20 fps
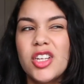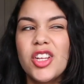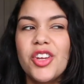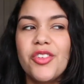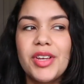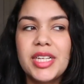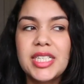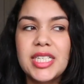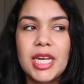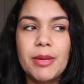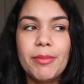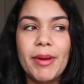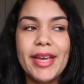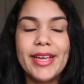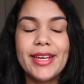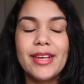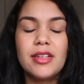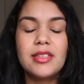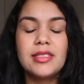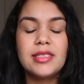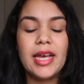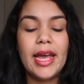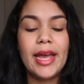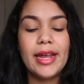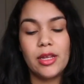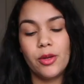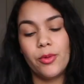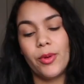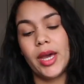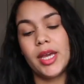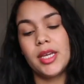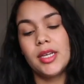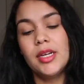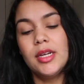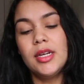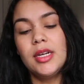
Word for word: I don't really take painkillers anyway.